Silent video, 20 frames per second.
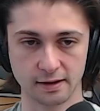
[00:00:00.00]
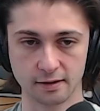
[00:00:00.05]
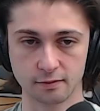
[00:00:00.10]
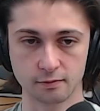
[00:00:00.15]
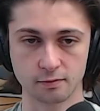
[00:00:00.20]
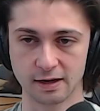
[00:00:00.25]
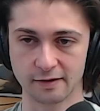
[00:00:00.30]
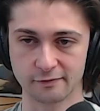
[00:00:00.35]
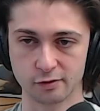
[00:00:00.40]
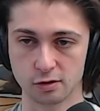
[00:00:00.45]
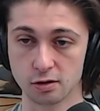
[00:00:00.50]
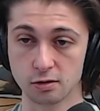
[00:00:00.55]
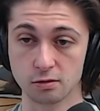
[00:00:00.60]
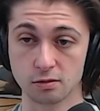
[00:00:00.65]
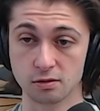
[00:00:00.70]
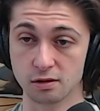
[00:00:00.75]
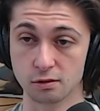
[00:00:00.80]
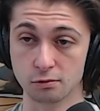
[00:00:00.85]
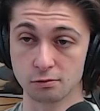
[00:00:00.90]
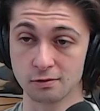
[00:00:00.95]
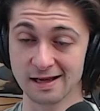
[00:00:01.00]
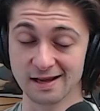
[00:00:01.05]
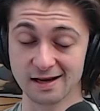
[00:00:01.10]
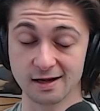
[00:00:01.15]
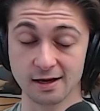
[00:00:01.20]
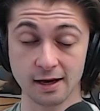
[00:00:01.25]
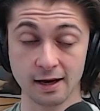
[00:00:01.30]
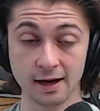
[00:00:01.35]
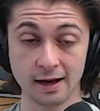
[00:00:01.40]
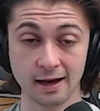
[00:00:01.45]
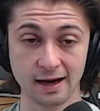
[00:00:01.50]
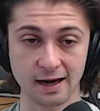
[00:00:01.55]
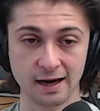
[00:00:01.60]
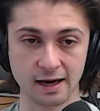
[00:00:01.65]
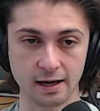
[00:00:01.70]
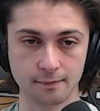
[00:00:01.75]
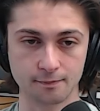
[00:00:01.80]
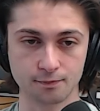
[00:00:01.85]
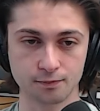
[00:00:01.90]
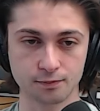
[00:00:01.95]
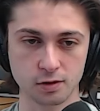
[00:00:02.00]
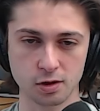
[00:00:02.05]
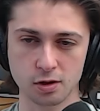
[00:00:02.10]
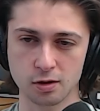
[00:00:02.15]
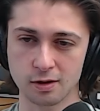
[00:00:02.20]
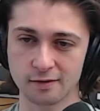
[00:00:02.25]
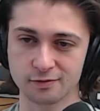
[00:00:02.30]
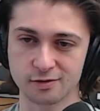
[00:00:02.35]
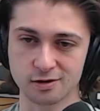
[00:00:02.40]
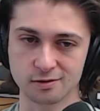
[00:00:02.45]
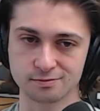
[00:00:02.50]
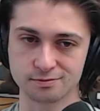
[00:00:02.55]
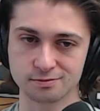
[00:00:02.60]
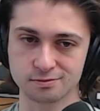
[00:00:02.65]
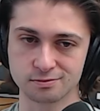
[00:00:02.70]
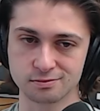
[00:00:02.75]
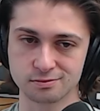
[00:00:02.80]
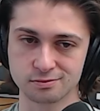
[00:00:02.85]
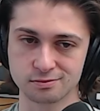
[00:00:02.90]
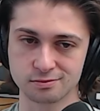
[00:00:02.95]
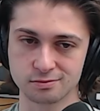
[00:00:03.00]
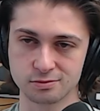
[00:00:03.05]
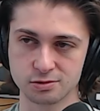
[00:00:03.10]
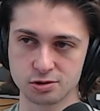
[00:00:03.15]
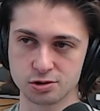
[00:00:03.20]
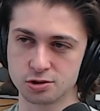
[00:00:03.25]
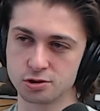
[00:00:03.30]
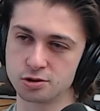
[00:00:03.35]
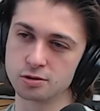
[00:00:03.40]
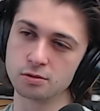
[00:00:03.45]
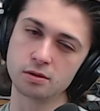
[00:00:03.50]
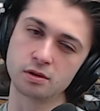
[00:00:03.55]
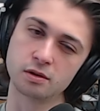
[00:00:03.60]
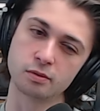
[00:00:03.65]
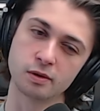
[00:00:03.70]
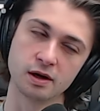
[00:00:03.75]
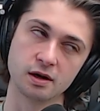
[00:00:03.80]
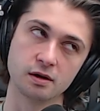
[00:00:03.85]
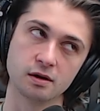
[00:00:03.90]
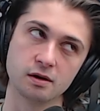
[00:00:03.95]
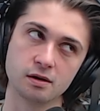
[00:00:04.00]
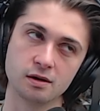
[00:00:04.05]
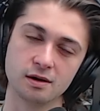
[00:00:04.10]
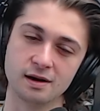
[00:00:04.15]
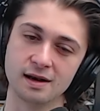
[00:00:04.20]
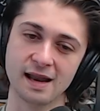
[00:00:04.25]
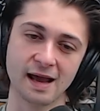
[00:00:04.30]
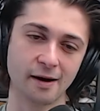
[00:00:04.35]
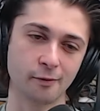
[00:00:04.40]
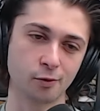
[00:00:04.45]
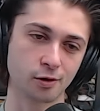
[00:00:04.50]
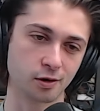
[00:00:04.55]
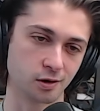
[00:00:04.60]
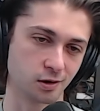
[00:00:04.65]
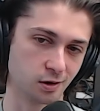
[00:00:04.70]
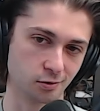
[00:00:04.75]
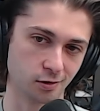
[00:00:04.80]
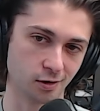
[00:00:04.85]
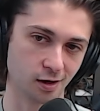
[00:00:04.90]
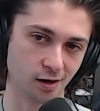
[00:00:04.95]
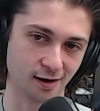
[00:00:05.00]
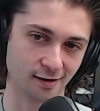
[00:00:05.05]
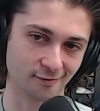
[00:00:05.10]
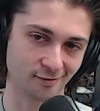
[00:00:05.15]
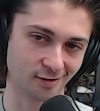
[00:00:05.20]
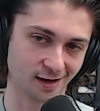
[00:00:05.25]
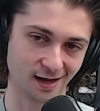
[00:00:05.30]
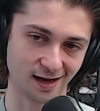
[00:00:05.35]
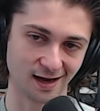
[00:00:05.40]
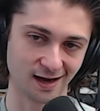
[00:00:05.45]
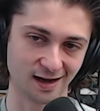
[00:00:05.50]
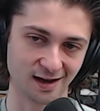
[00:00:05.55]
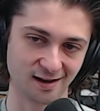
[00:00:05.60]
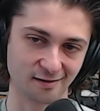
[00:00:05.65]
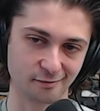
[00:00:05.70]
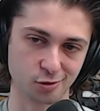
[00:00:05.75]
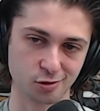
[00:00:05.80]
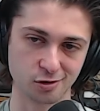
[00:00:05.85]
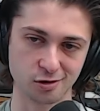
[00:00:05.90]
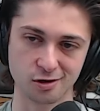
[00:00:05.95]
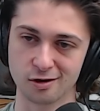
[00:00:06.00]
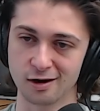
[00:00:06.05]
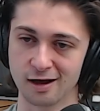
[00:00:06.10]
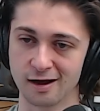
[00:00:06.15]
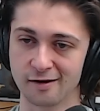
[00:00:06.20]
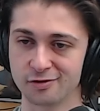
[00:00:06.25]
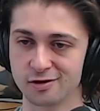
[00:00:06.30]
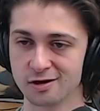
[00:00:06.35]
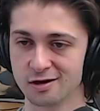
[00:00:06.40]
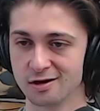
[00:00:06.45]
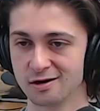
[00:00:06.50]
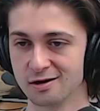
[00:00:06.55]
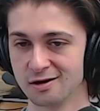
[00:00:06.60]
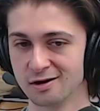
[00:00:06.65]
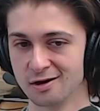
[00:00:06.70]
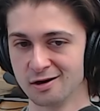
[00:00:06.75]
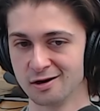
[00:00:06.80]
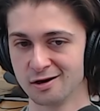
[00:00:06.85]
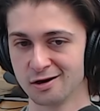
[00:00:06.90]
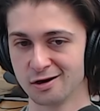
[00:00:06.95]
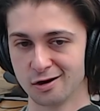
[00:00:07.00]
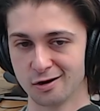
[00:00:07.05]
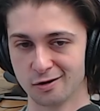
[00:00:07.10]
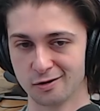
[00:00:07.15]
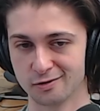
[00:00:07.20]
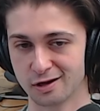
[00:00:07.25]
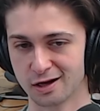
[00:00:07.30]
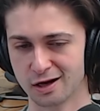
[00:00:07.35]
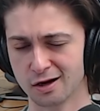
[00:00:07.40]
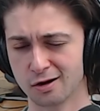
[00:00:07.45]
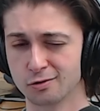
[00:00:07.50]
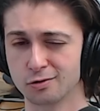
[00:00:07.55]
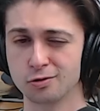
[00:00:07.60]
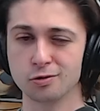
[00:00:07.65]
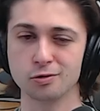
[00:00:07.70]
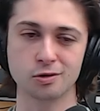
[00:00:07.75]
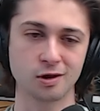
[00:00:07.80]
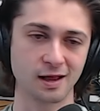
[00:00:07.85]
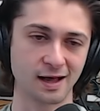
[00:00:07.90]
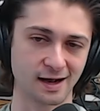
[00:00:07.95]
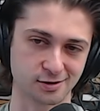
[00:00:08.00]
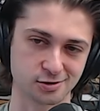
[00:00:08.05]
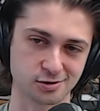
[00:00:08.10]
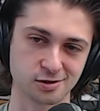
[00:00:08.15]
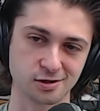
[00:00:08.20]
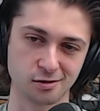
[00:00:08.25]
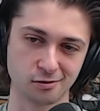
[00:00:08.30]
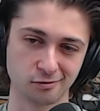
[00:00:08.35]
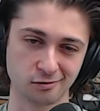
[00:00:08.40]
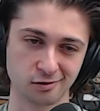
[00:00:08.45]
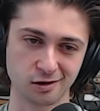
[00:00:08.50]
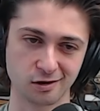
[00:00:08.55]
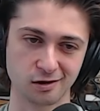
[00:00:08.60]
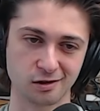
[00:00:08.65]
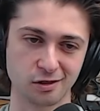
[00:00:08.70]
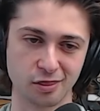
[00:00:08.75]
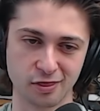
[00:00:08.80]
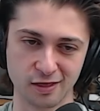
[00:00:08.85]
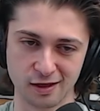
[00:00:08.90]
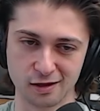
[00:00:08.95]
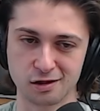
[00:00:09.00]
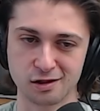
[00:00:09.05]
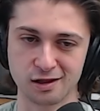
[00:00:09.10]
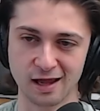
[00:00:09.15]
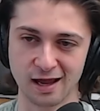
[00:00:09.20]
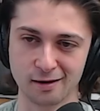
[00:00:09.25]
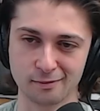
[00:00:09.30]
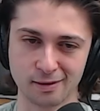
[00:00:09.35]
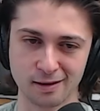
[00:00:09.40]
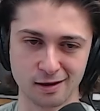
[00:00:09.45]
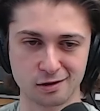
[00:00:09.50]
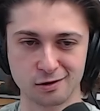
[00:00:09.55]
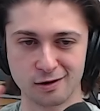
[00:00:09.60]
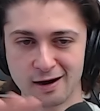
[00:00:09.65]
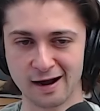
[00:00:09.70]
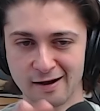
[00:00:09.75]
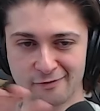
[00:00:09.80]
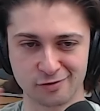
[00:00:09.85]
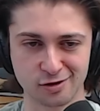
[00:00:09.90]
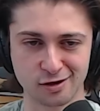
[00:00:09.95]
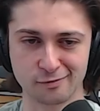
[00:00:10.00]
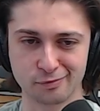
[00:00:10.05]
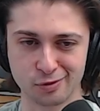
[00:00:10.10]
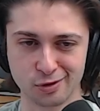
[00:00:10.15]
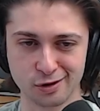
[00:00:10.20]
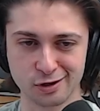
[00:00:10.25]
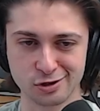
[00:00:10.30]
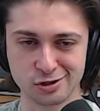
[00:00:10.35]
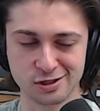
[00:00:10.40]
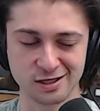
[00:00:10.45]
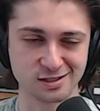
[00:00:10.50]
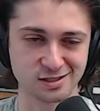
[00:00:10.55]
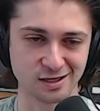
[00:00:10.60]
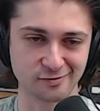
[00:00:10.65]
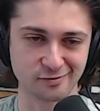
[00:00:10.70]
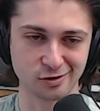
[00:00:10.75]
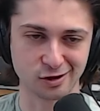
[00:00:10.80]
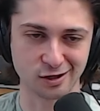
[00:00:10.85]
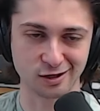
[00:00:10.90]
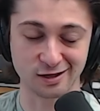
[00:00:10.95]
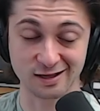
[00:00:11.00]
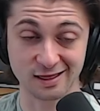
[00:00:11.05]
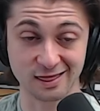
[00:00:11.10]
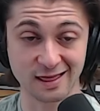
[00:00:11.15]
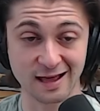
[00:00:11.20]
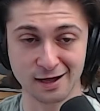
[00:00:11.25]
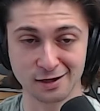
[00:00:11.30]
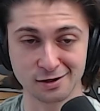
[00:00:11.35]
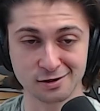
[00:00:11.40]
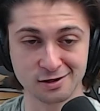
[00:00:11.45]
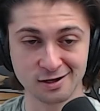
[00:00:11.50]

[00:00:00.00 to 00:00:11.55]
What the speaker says: whatever news you read, you don't have to choose what network you're on every time. You don't have to, it's like, oh, Google actually uses this database, so I have to completely change everything. Like, that